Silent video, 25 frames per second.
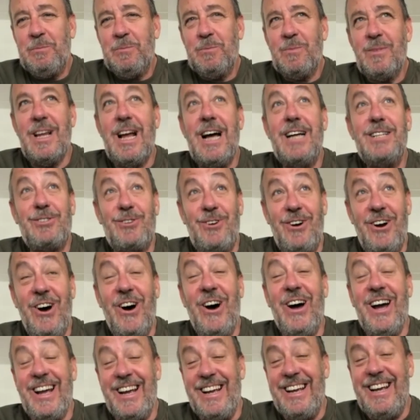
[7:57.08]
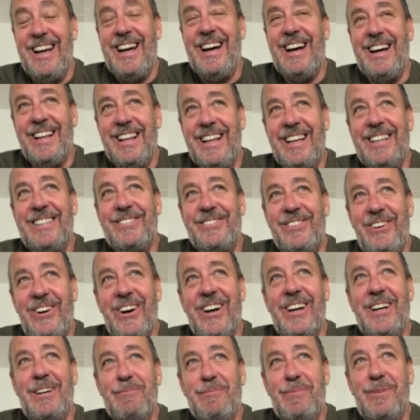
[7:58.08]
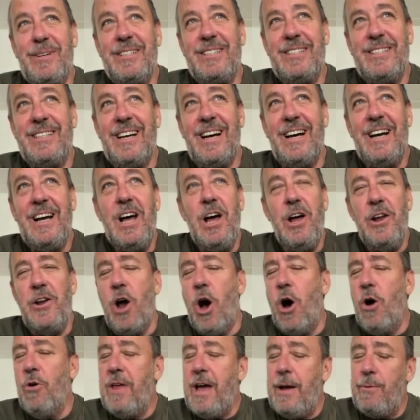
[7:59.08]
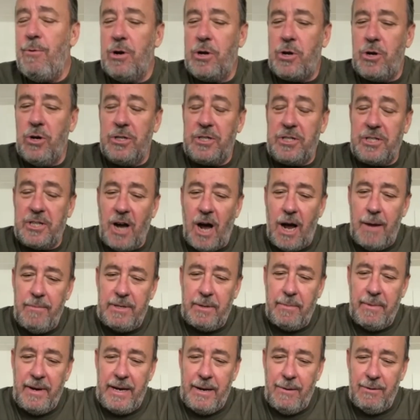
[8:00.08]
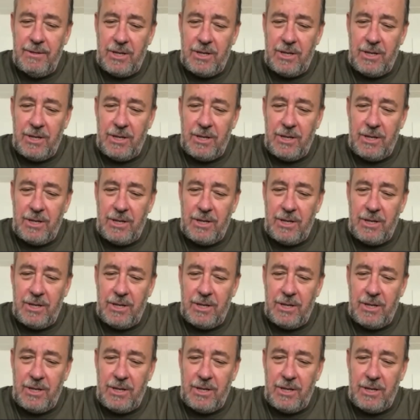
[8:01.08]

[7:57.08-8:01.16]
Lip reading: That's right. Yeah, that's right. But, no, they were good times. I mean, there was